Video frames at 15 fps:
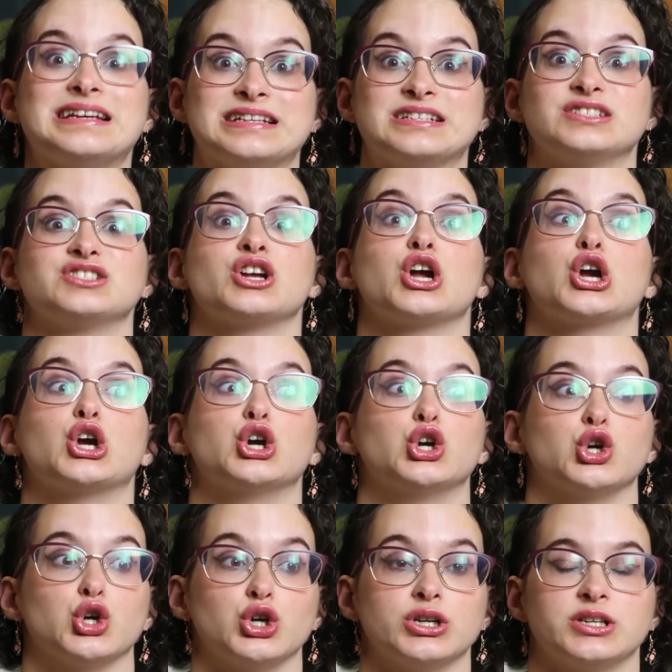is
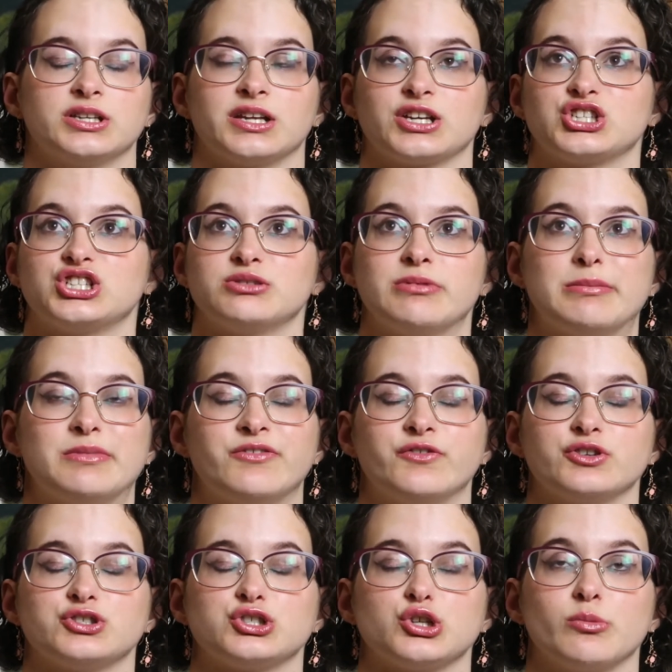good. Like she made me
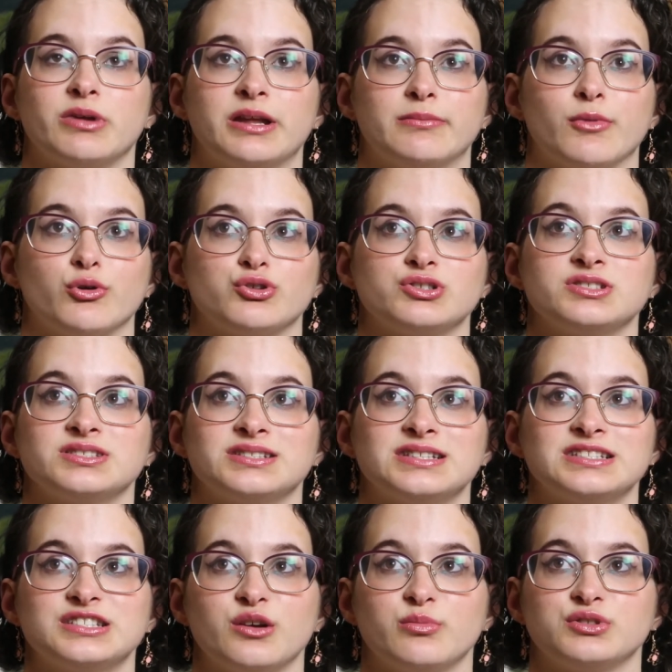feel so many emotions in
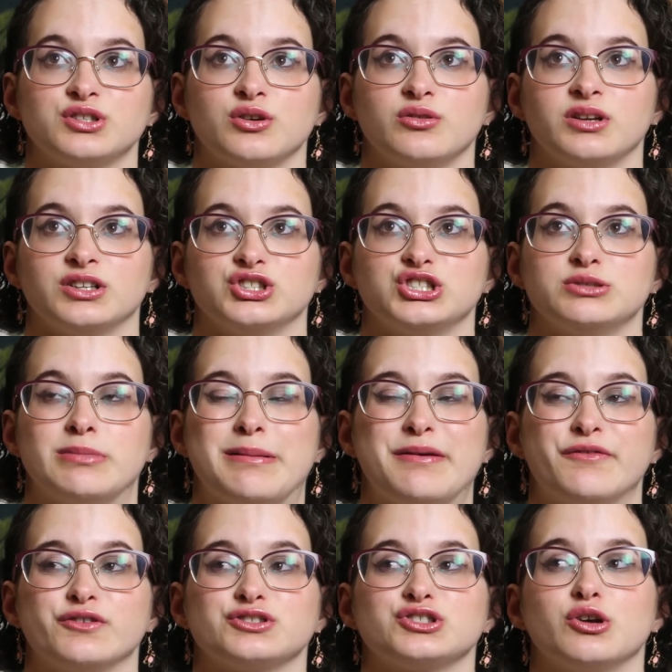this episode and she made
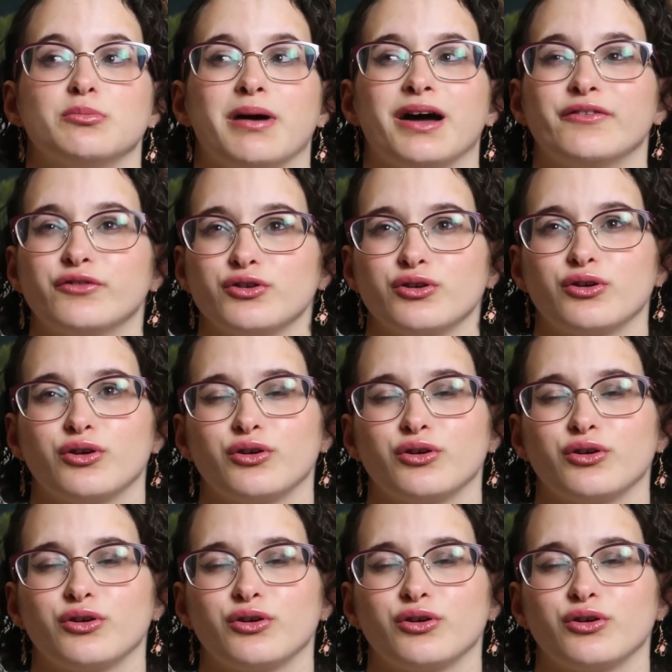me feel so bad for